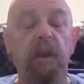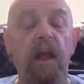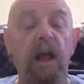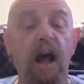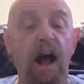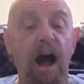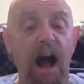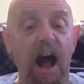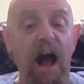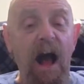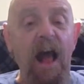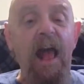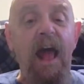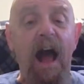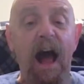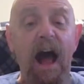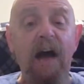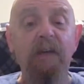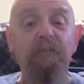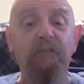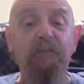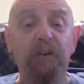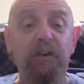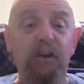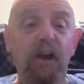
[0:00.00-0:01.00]

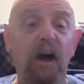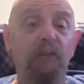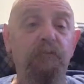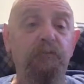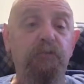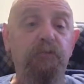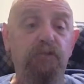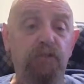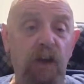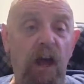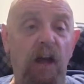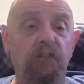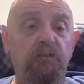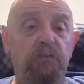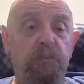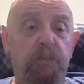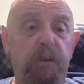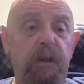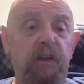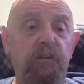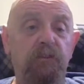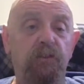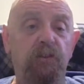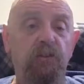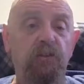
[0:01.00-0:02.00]
have enough chess
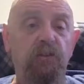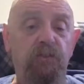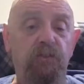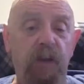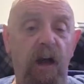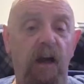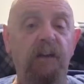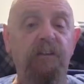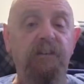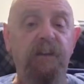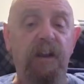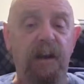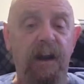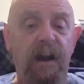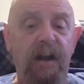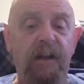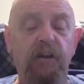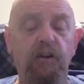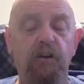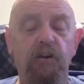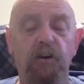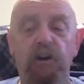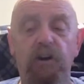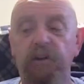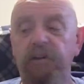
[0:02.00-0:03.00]
pieces done that I
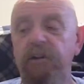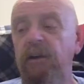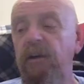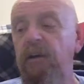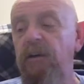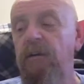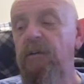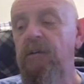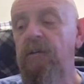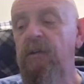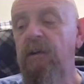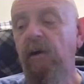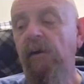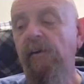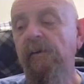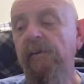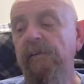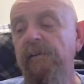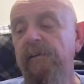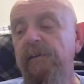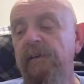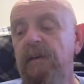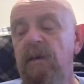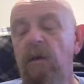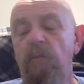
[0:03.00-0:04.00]
could,
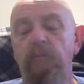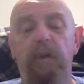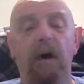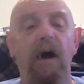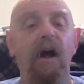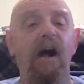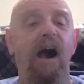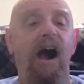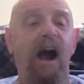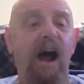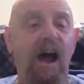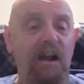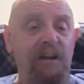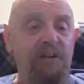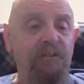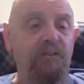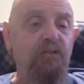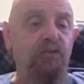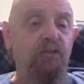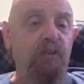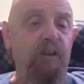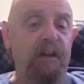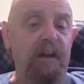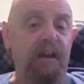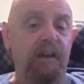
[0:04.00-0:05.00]
but
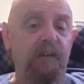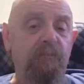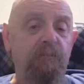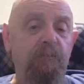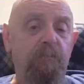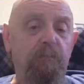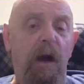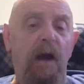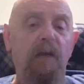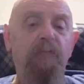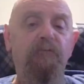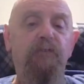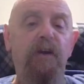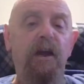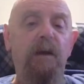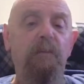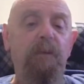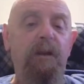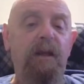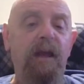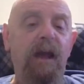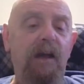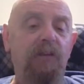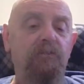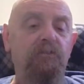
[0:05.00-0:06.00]
honestly, my
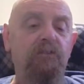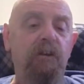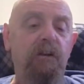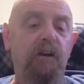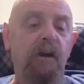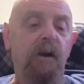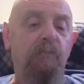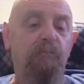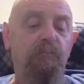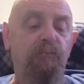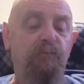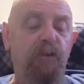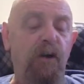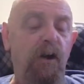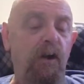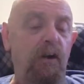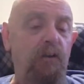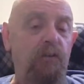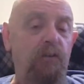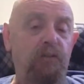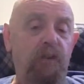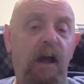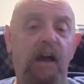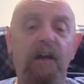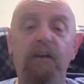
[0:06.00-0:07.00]
family has to come
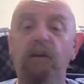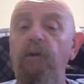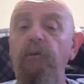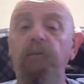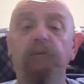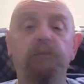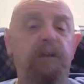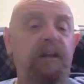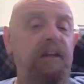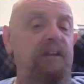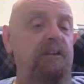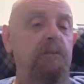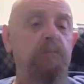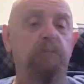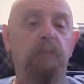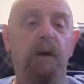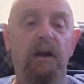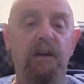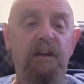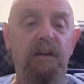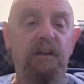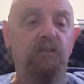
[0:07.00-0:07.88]
first. I don't need the money,